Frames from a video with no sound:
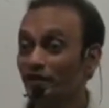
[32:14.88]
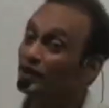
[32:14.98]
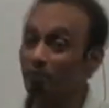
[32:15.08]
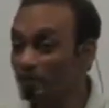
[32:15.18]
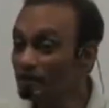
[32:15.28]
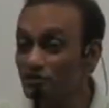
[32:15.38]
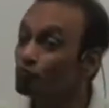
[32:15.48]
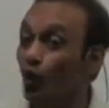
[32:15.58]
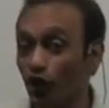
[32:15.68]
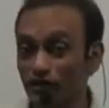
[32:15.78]
That means
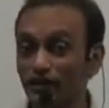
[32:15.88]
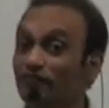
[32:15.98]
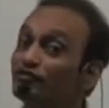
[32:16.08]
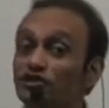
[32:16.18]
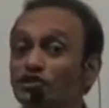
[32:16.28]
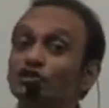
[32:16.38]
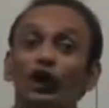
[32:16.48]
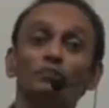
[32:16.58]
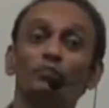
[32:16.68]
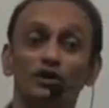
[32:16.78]
what? If this is
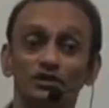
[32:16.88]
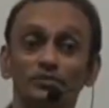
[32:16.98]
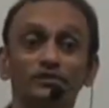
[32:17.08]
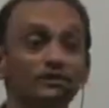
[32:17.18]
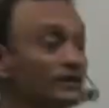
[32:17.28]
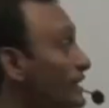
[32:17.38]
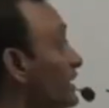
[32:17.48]
not possible,